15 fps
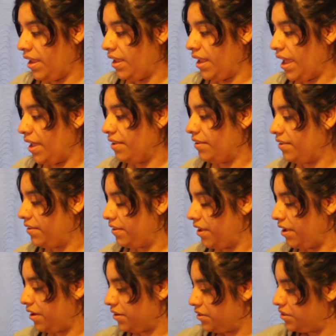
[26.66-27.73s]
yes,
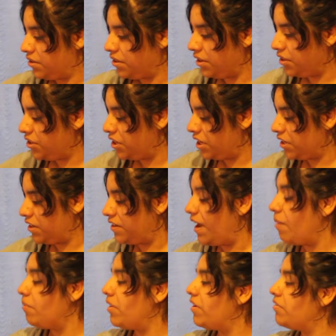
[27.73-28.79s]
just going to check the
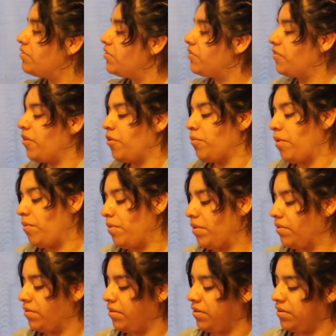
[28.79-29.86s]
tablet just for a moment.